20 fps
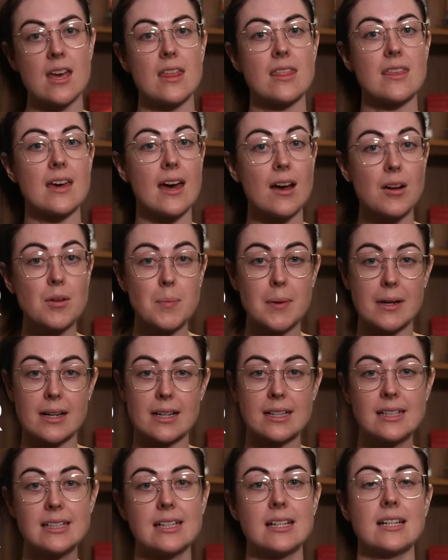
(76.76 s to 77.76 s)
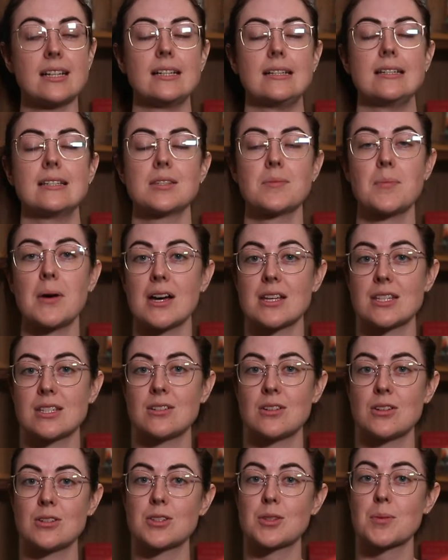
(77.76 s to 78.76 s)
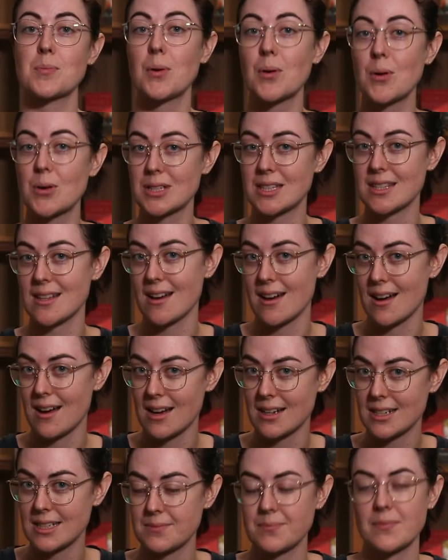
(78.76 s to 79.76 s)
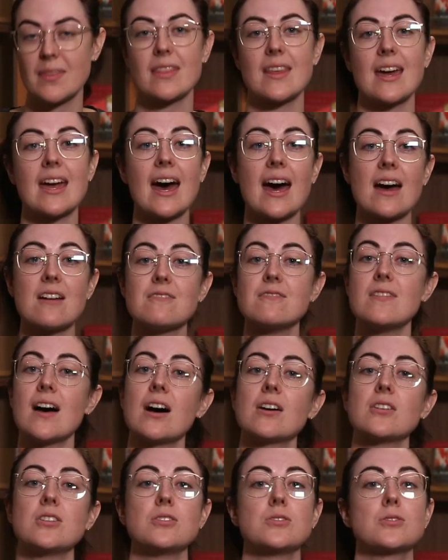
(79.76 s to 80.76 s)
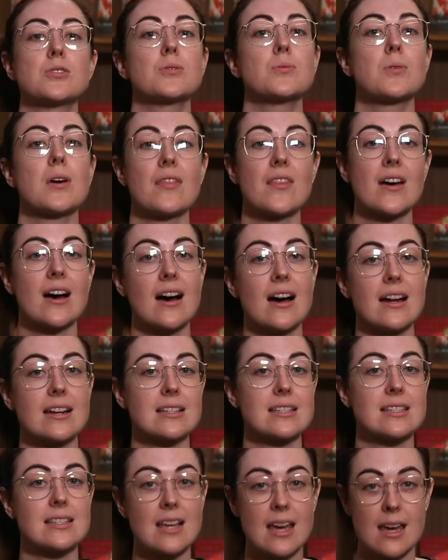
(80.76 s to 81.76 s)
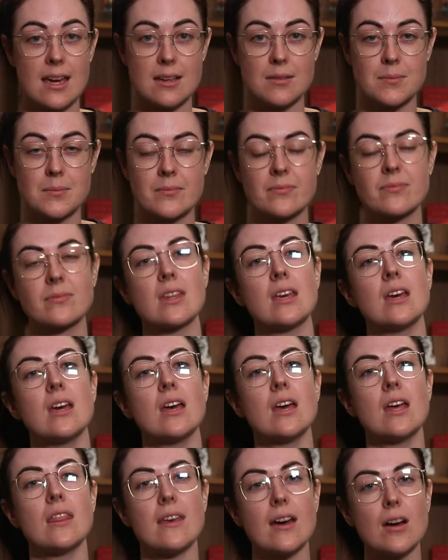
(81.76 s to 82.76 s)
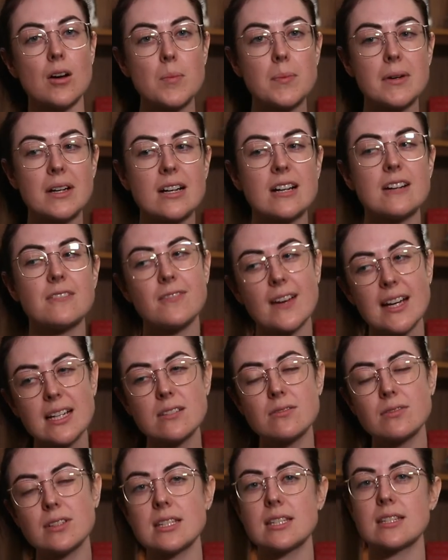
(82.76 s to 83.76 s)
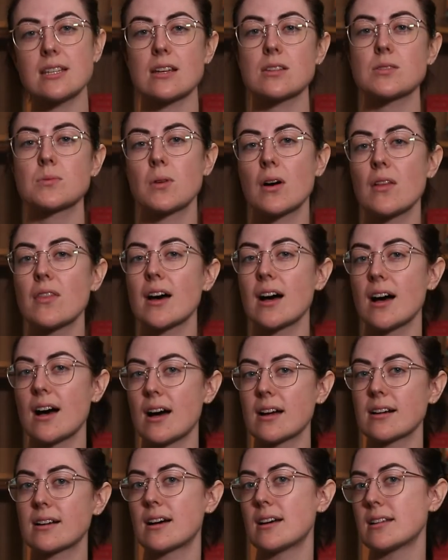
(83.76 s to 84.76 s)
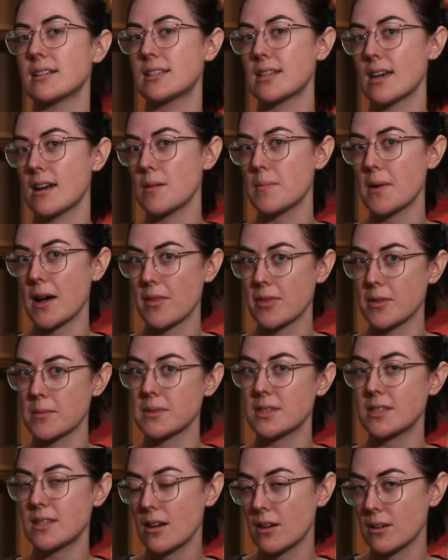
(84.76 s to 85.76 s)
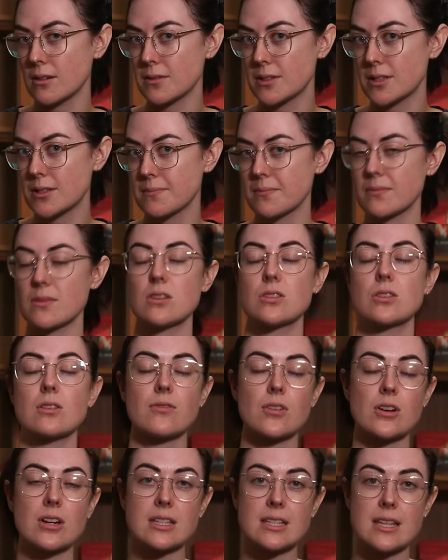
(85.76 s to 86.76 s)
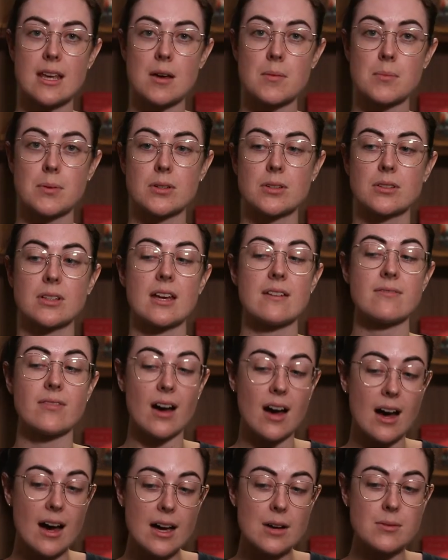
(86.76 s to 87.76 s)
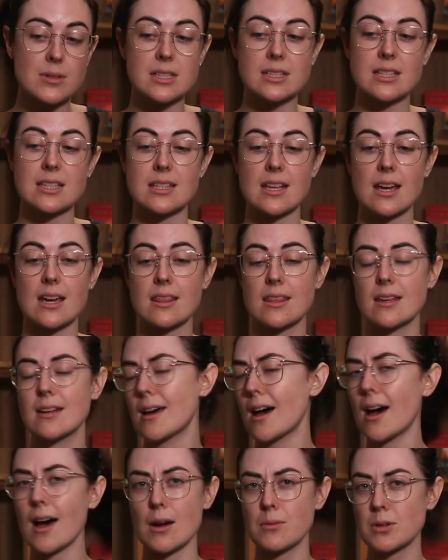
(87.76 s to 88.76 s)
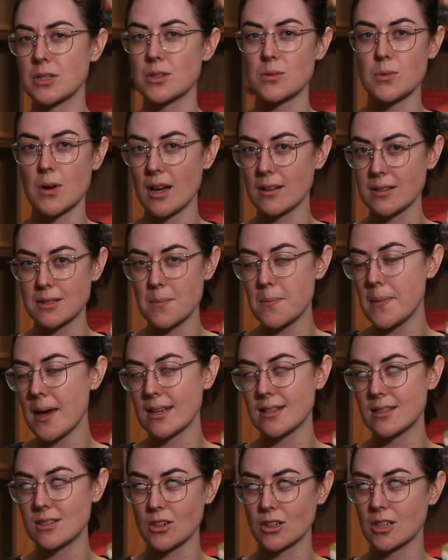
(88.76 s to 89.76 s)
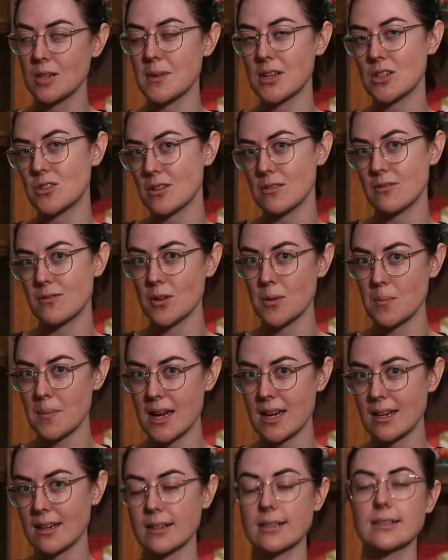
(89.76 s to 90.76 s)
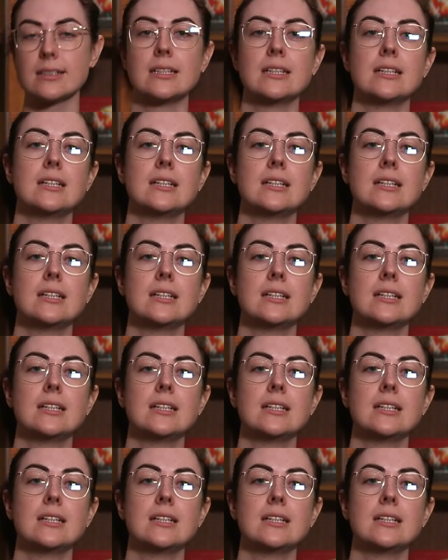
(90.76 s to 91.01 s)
The helper is the person who supports the heart. They add value to what the heart is saying. The helper effectively says what the heart can't say about themselves. So for example, if I was to say that I was the world's best documentary filmmaker,